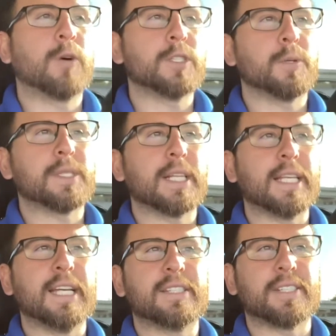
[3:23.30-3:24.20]
course it was a
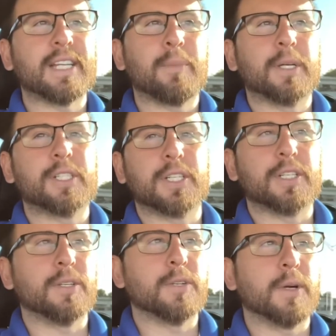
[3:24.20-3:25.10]
lease. There's not much you could
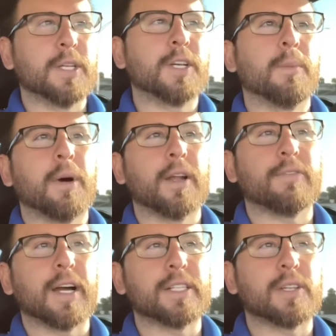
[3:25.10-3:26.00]
do to it. You couldn't
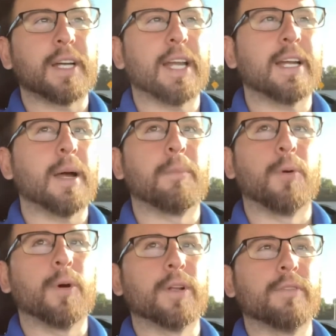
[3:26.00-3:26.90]
modify it, so I kind of got bored